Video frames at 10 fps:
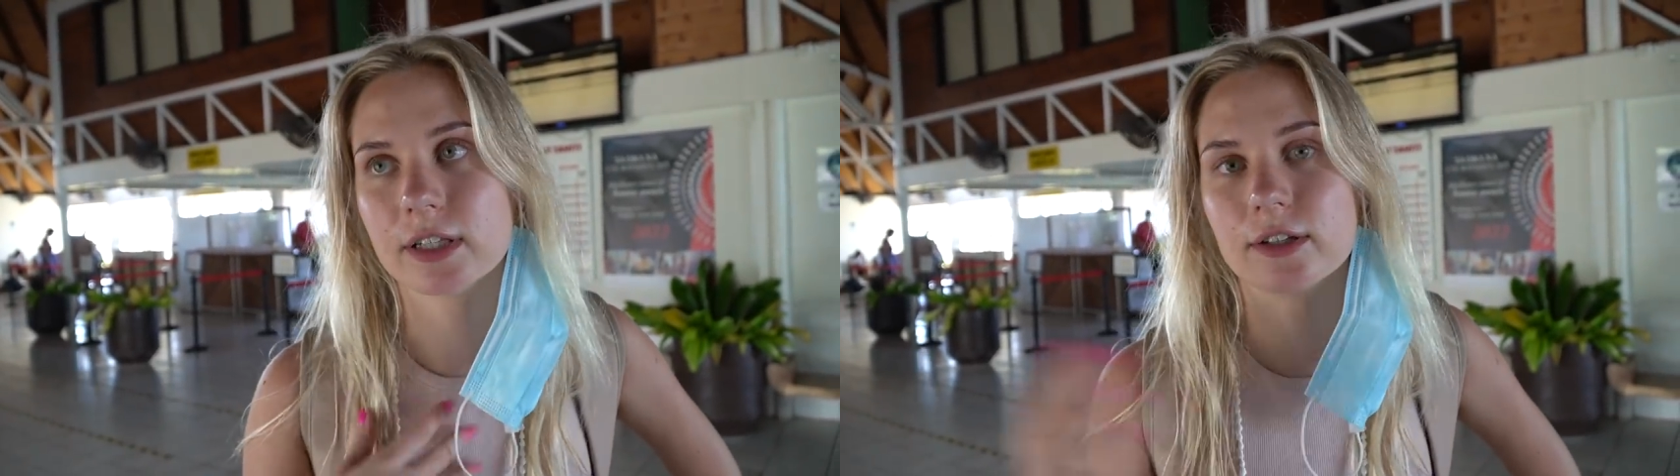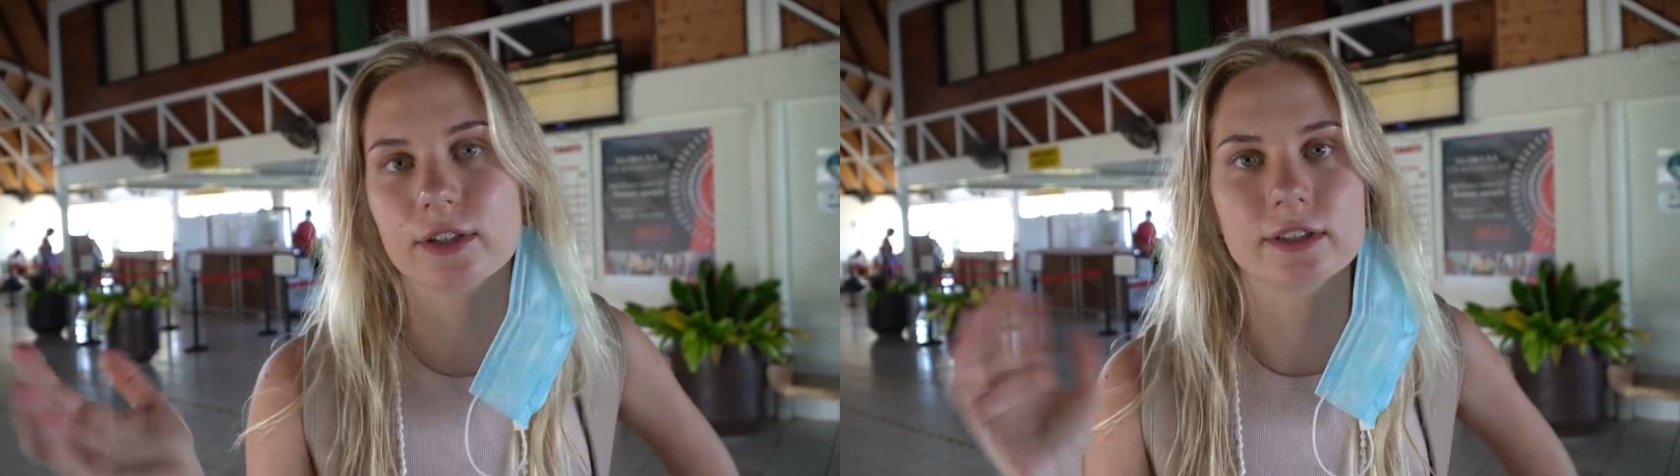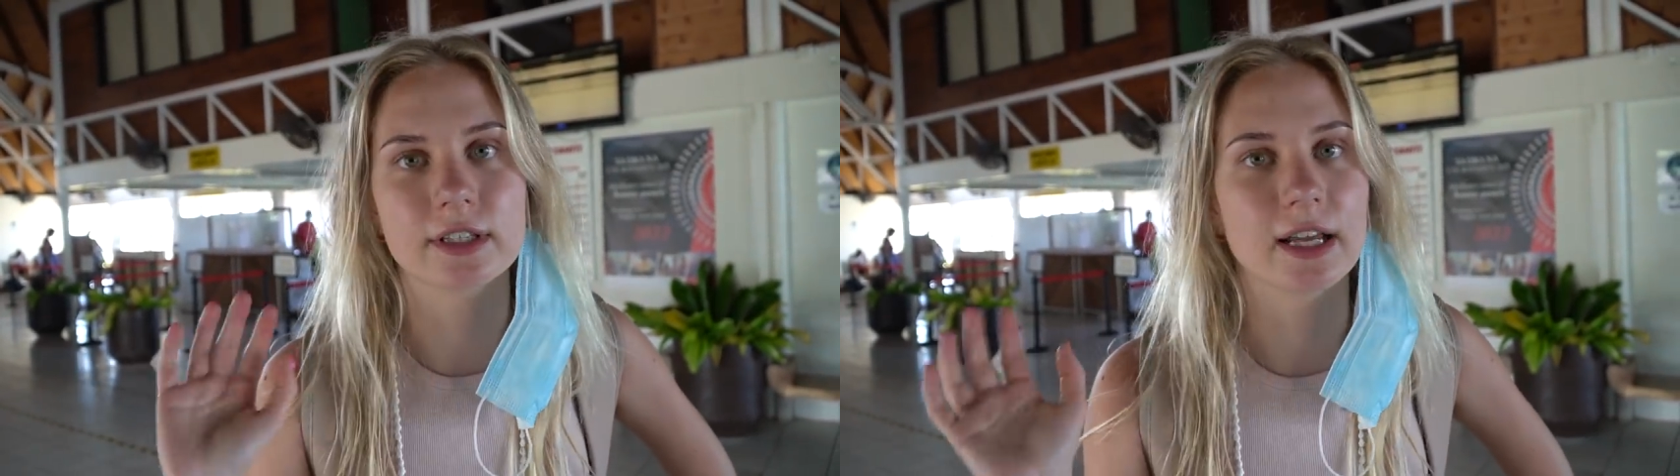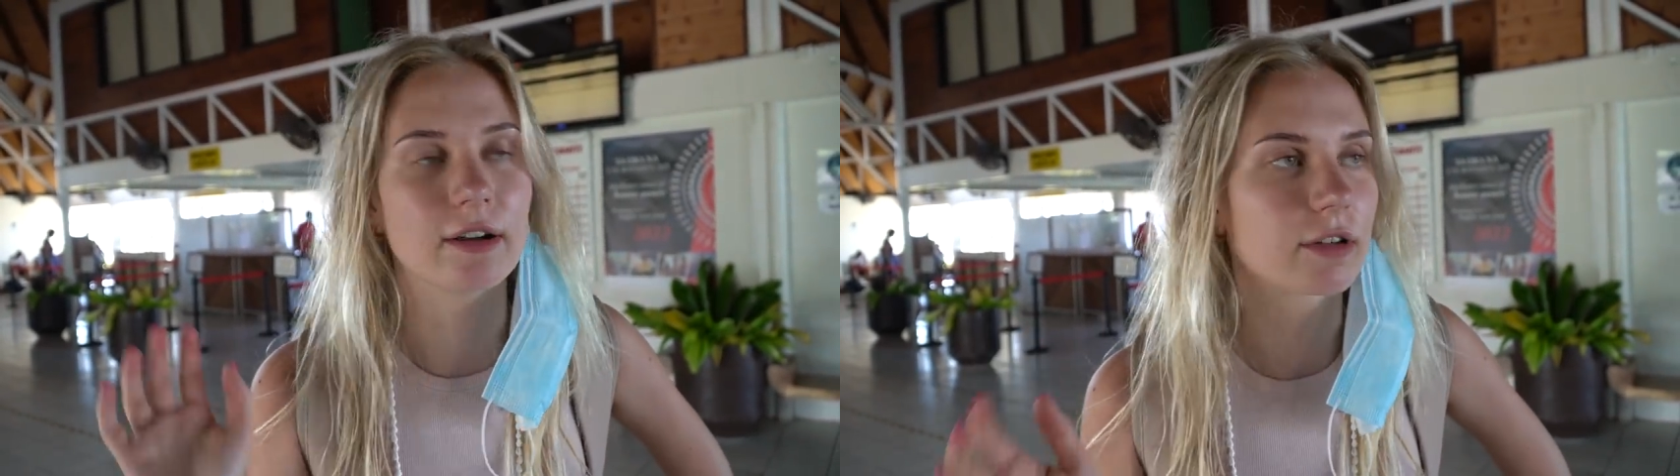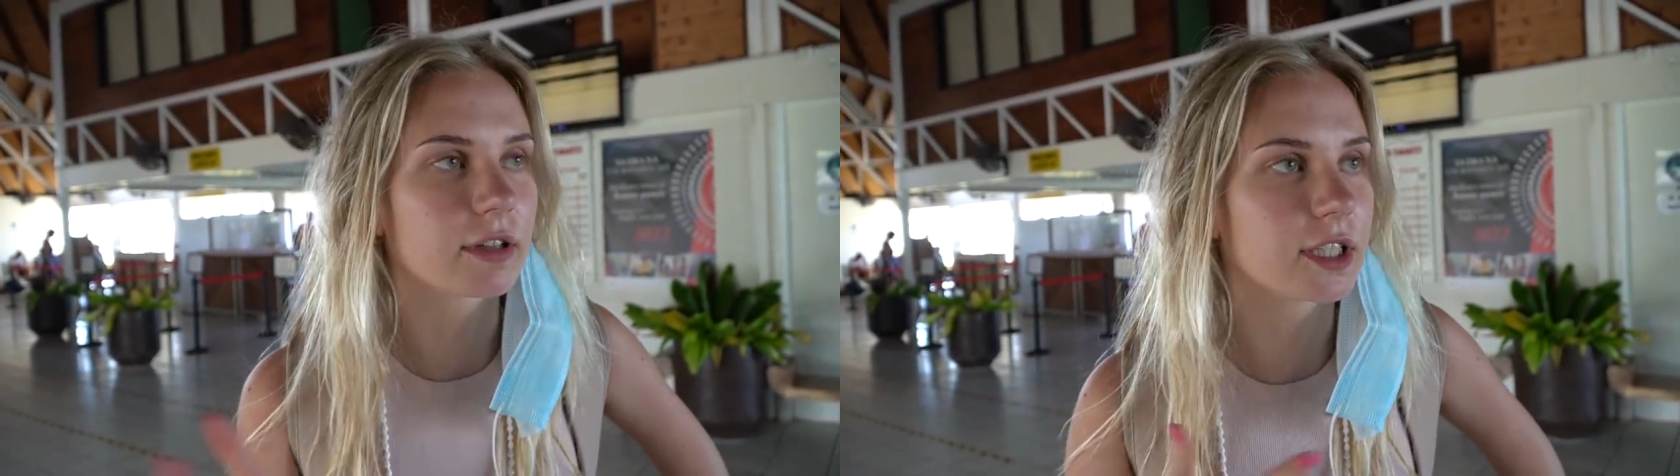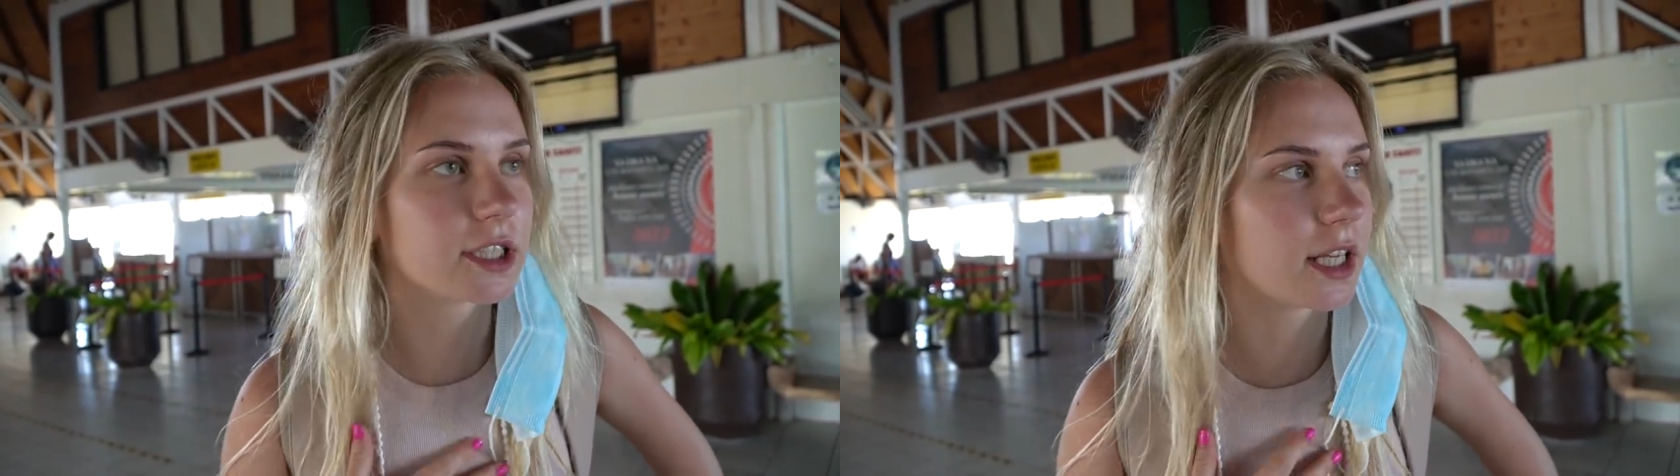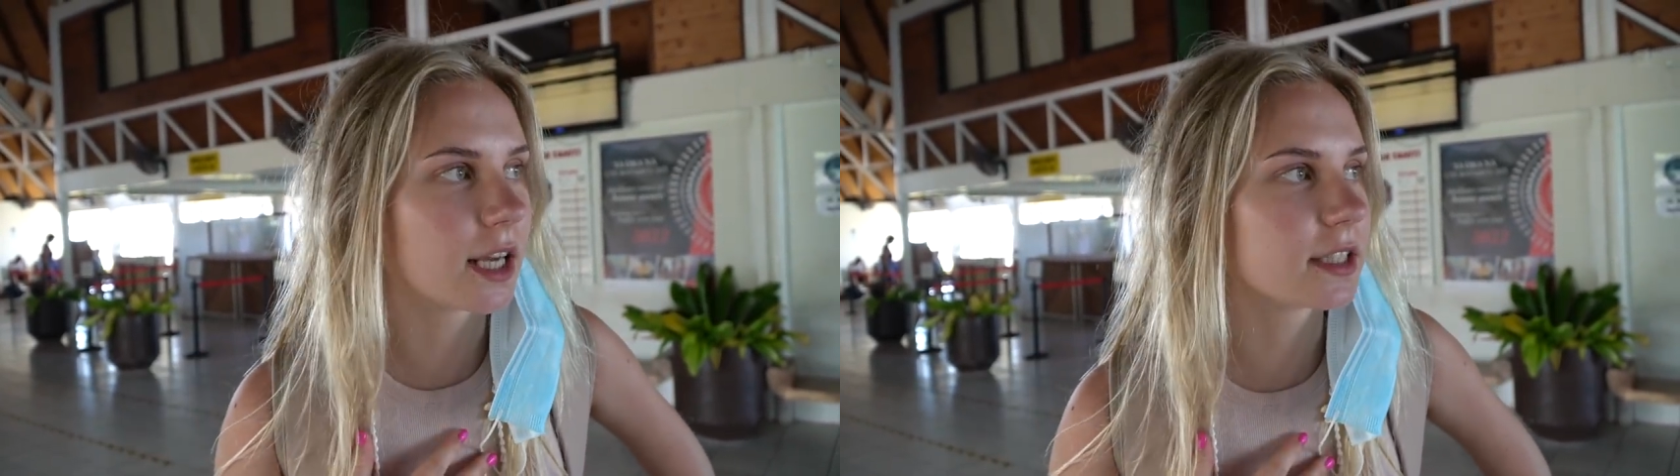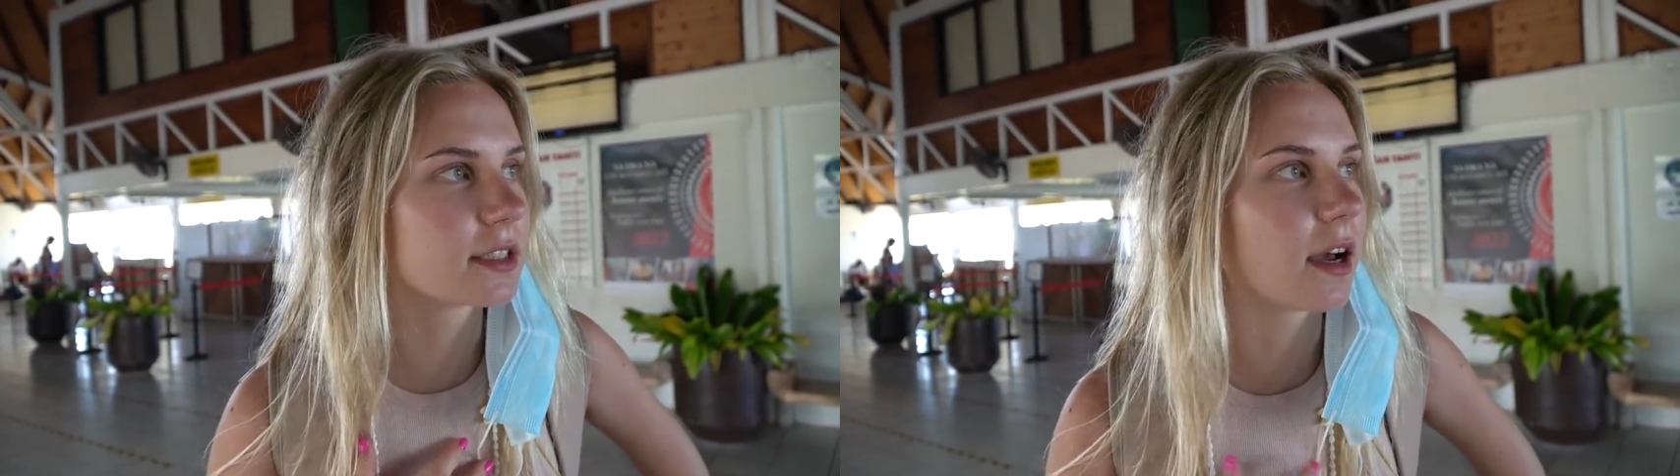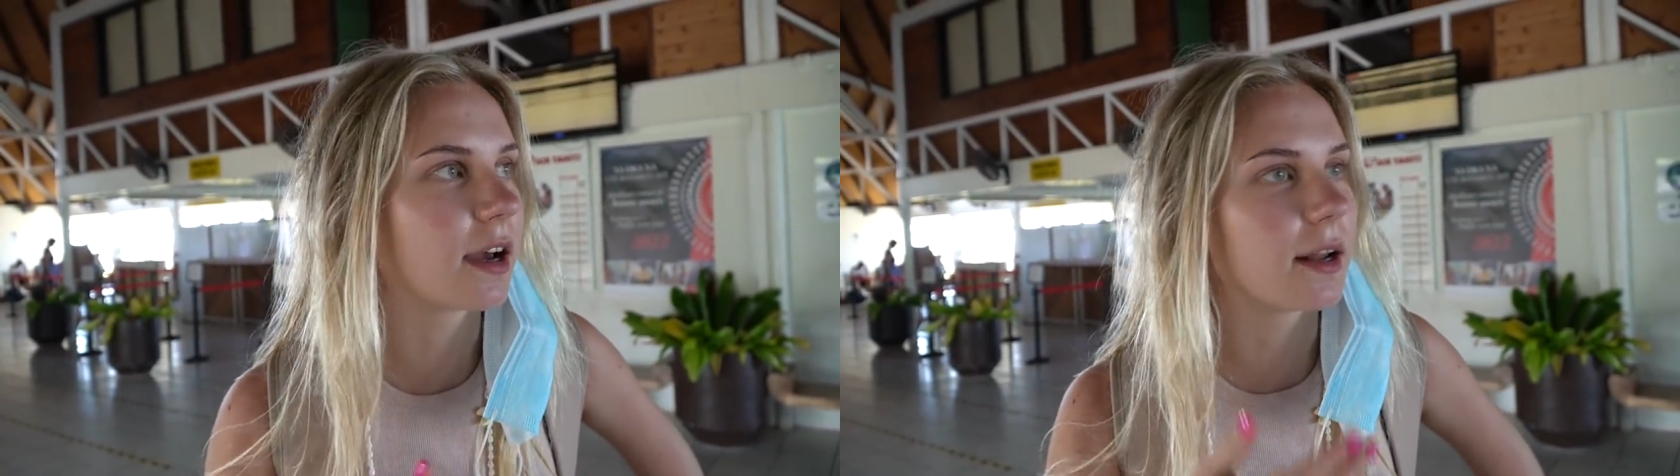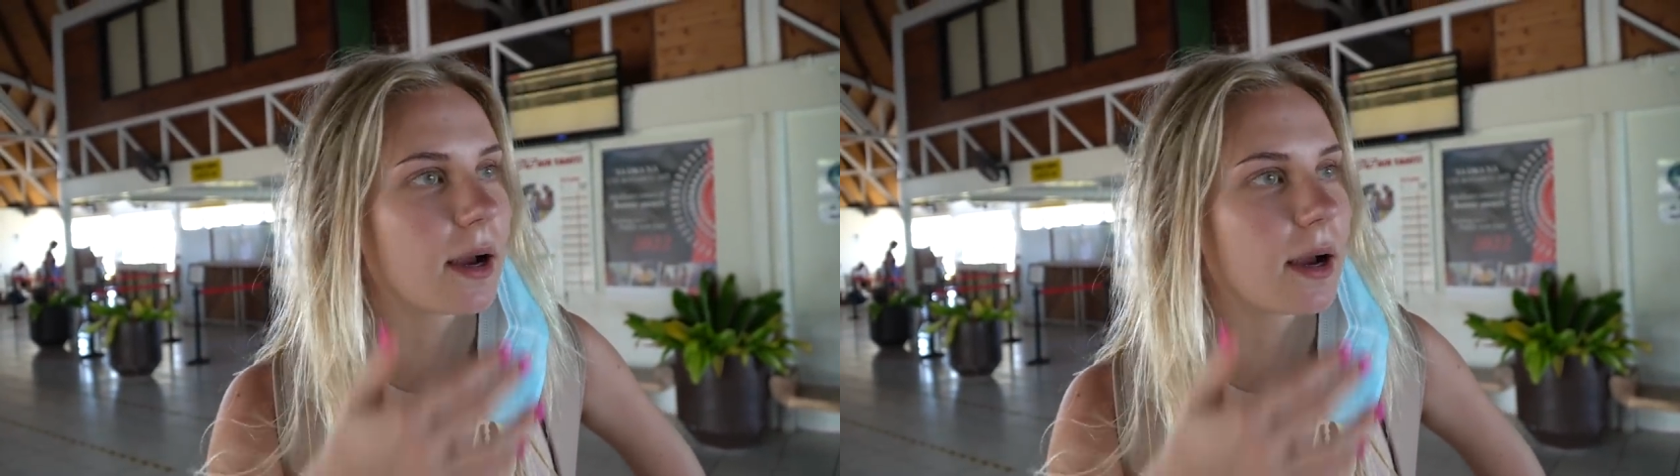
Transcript: There isn't any air conditioning inside.